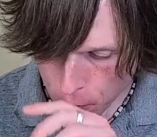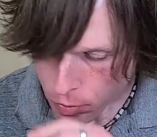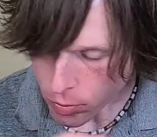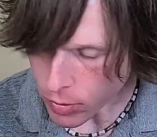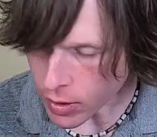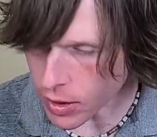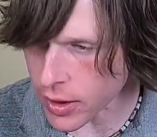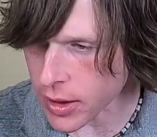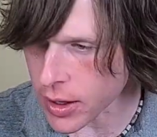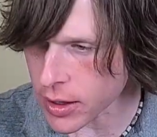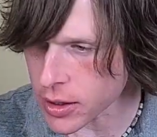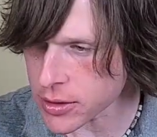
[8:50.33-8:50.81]

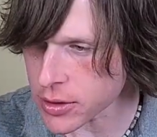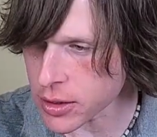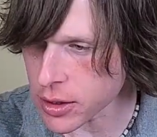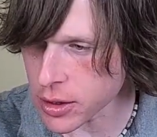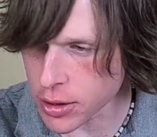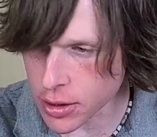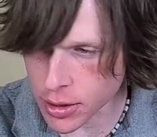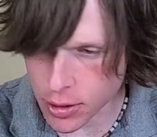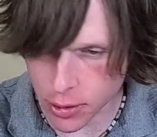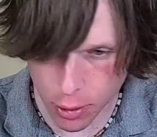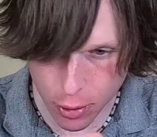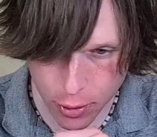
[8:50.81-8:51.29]
That was a good
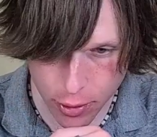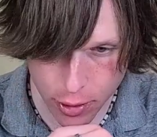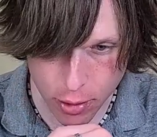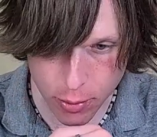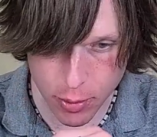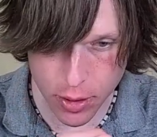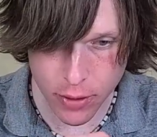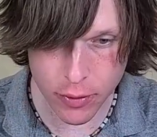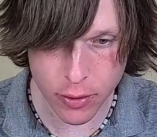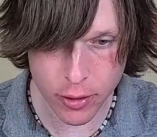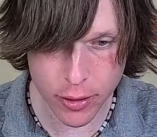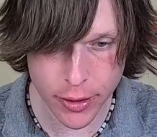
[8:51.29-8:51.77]
Oreo
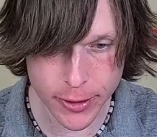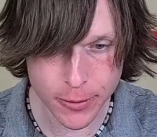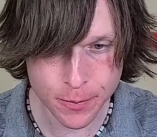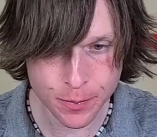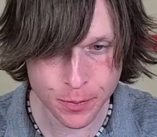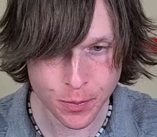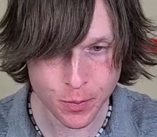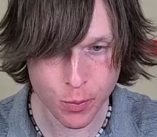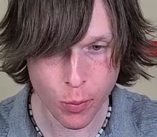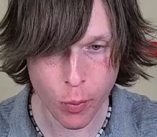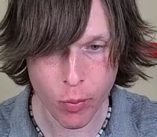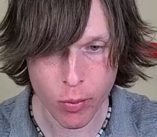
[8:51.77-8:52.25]
McFlurry.
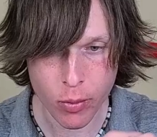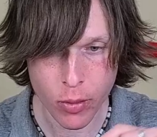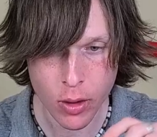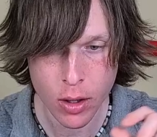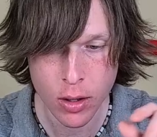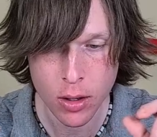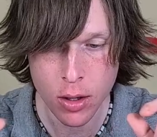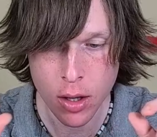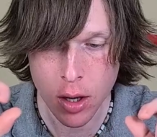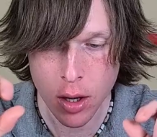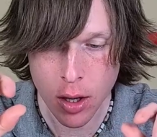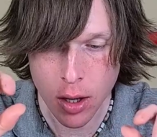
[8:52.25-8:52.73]

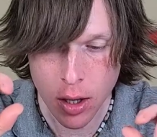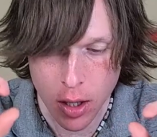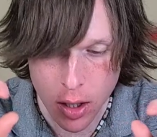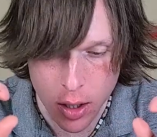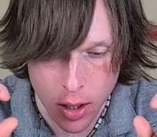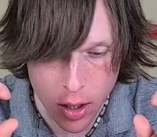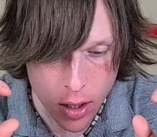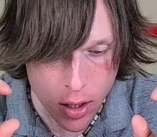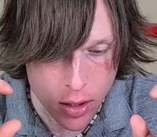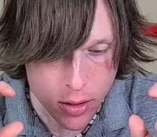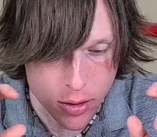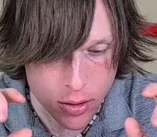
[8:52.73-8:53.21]

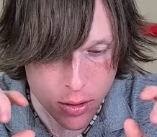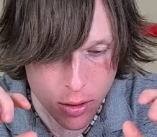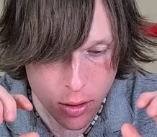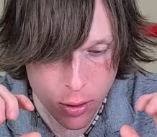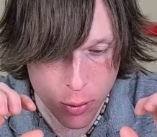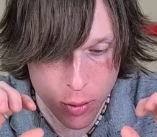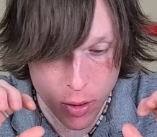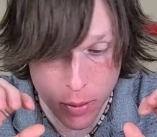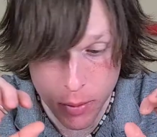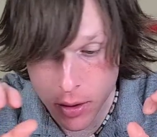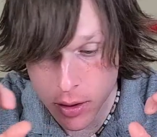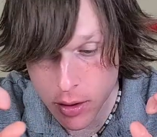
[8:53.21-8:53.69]
So, what
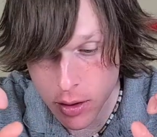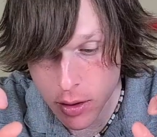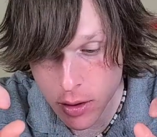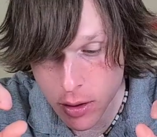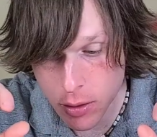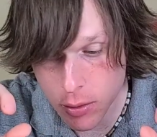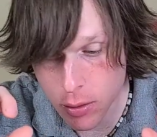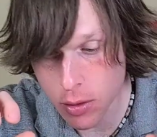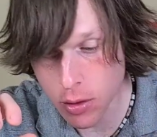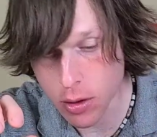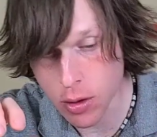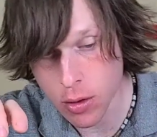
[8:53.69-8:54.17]
am I going
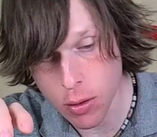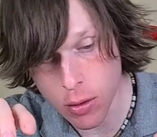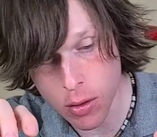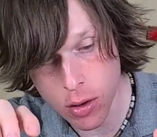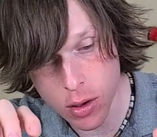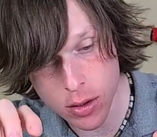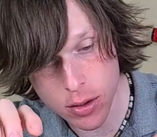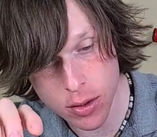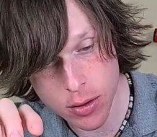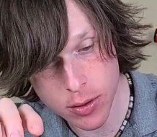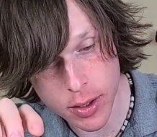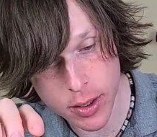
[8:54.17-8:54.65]
to go on
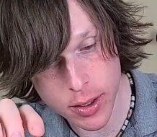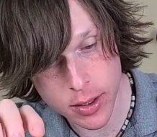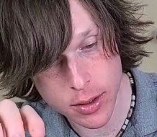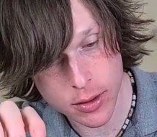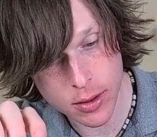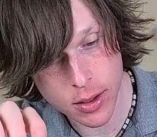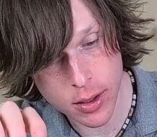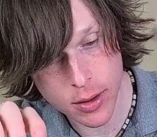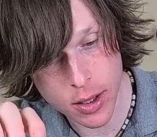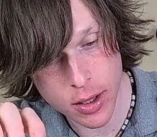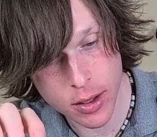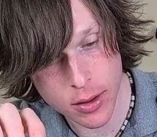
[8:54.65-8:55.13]
to next? I
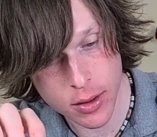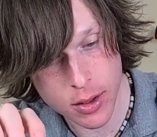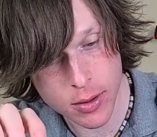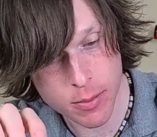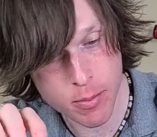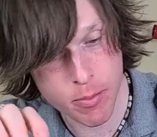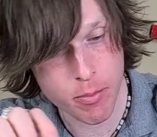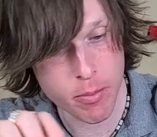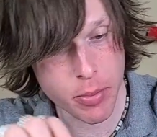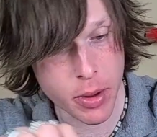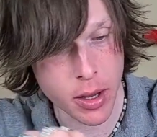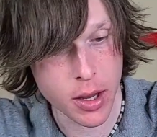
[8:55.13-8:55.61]
think the
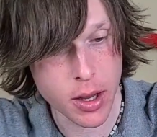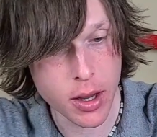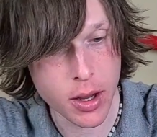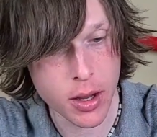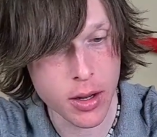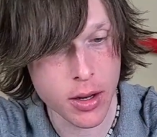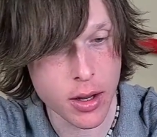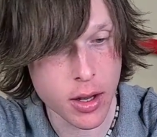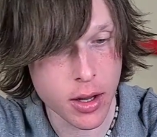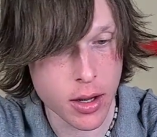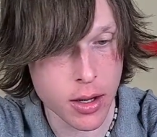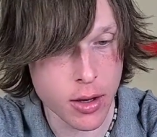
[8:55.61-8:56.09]
bacon
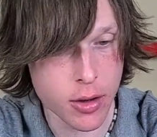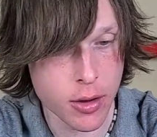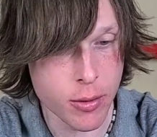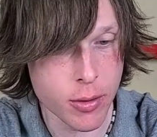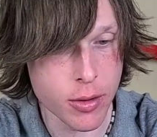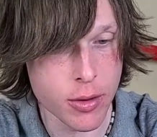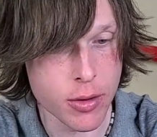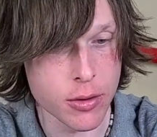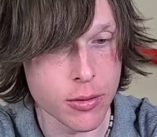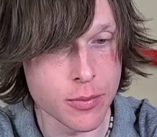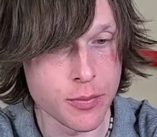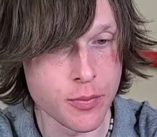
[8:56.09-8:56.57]
egg
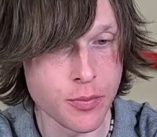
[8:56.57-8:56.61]
griddle.